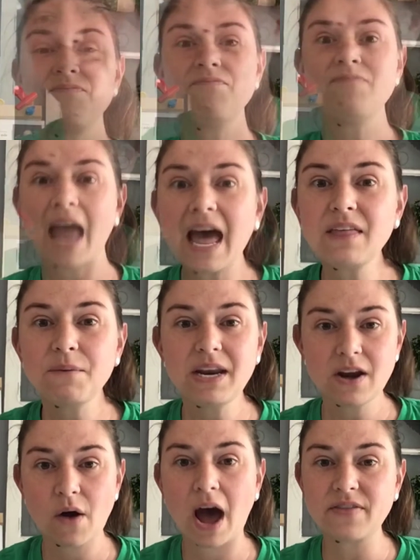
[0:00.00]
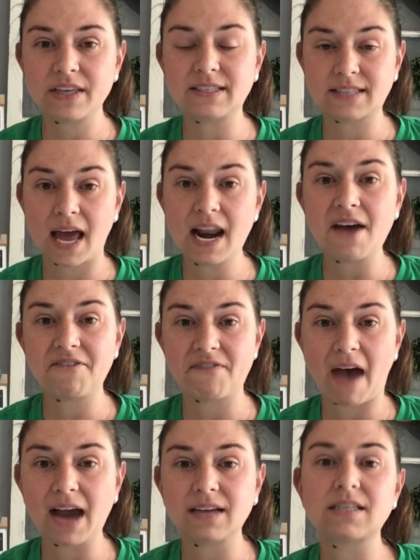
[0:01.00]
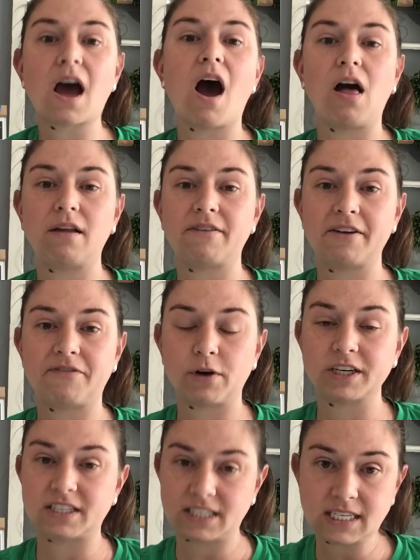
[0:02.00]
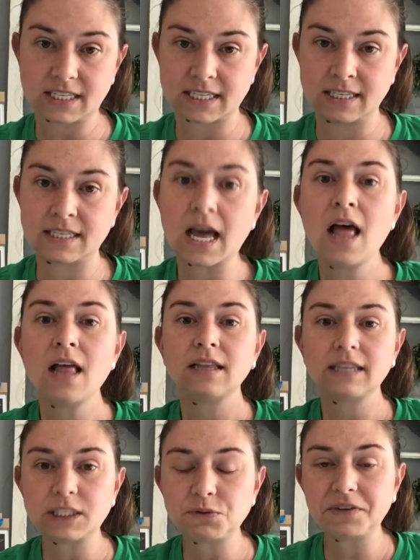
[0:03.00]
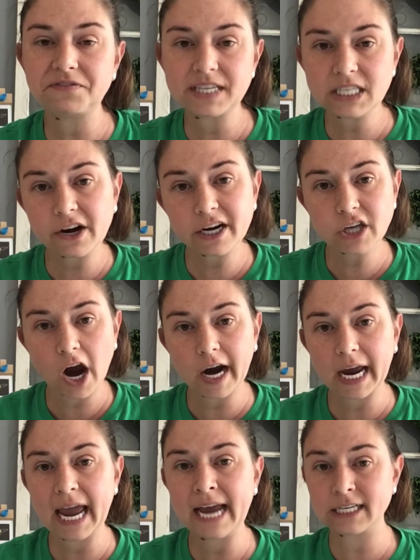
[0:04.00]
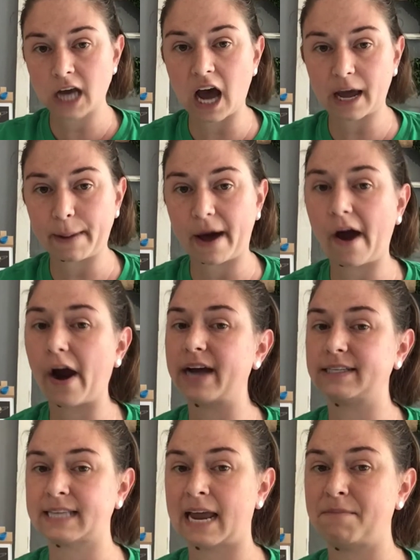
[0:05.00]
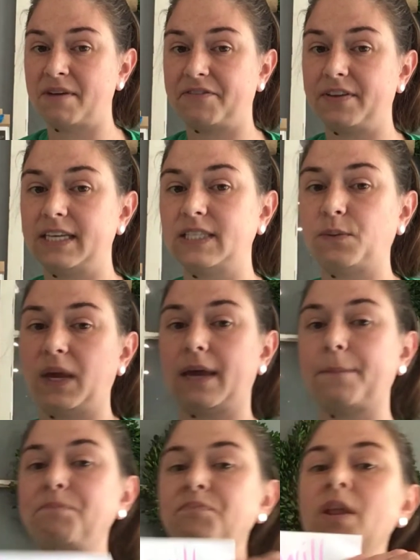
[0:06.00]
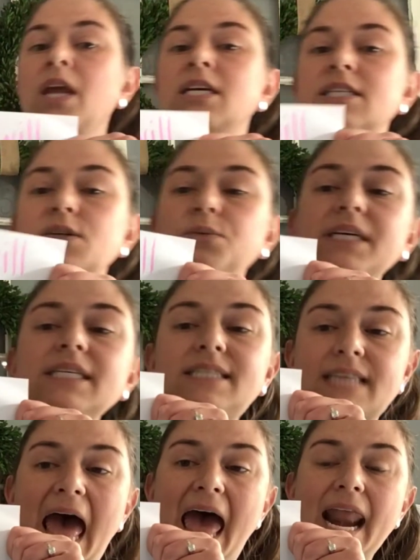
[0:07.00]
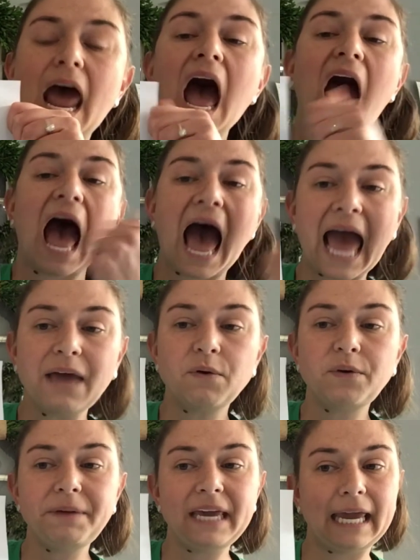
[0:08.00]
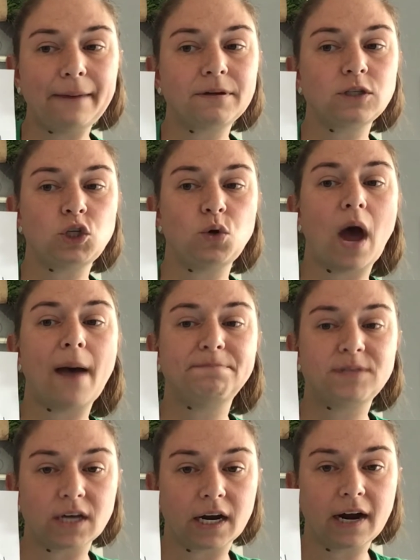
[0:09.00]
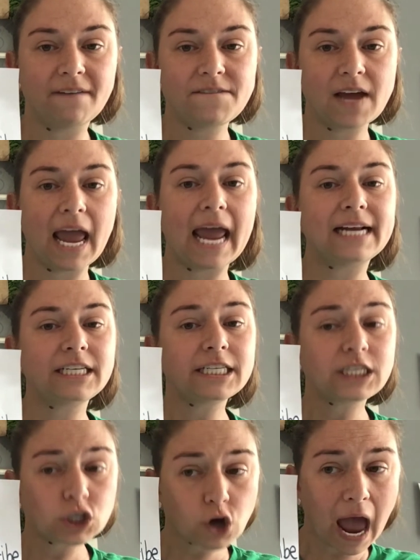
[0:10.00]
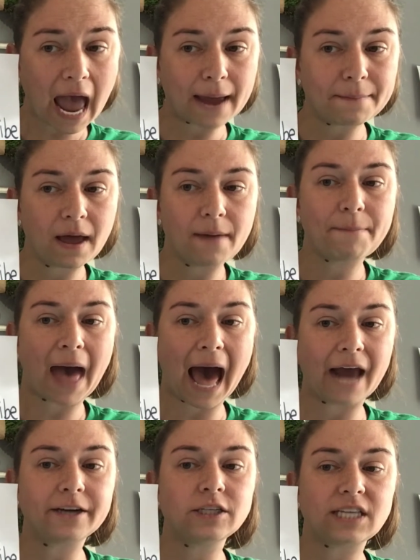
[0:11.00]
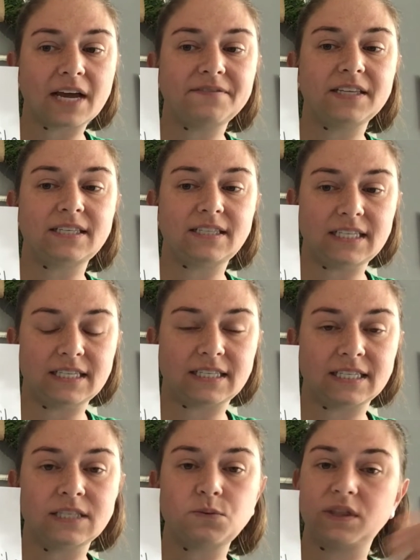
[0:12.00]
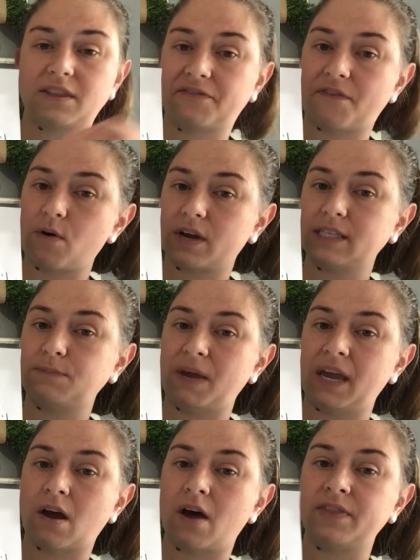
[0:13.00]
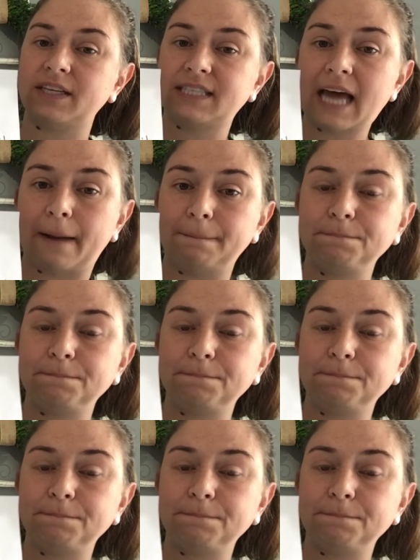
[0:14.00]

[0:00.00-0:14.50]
Now that we know how the sun affects all of our 4 seasons, let's revisit our target and talk about our assignment for this week. So we said, I will be able to observe and describe patterns of the seasons with the focus being on the sun.